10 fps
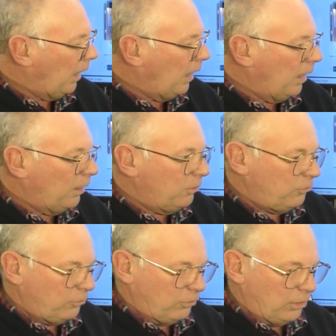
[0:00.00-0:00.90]

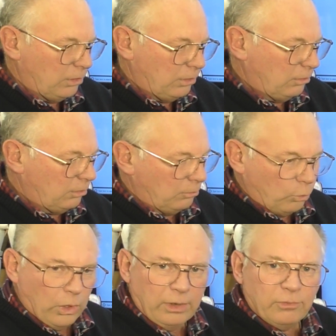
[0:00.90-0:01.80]
and
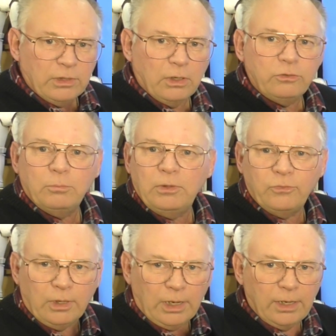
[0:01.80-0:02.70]
whatever the item
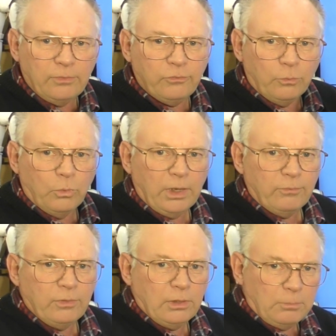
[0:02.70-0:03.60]
is, a glass or
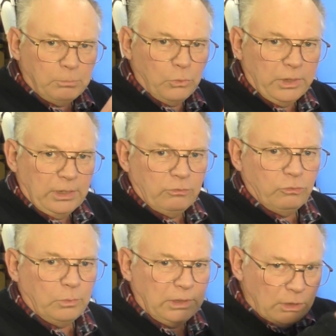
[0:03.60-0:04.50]
whatever, they put
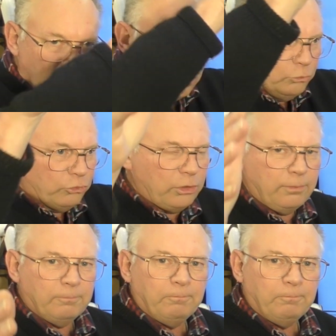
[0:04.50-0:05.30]
into an enclosure,